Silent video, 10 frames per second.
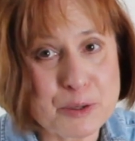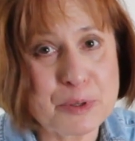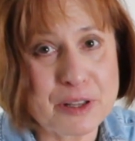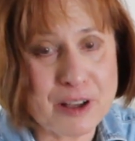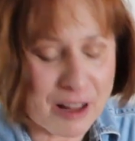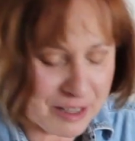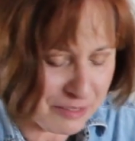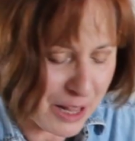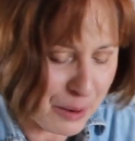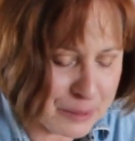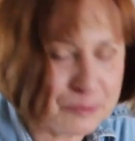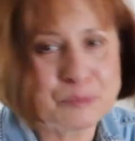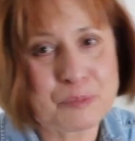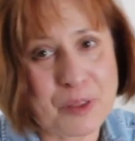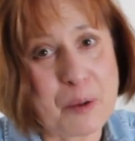it with the cauliflower.
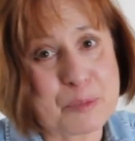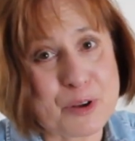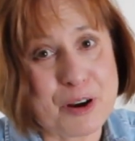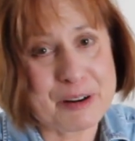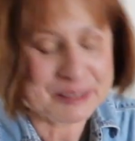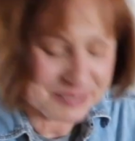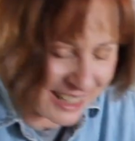I'm sorry.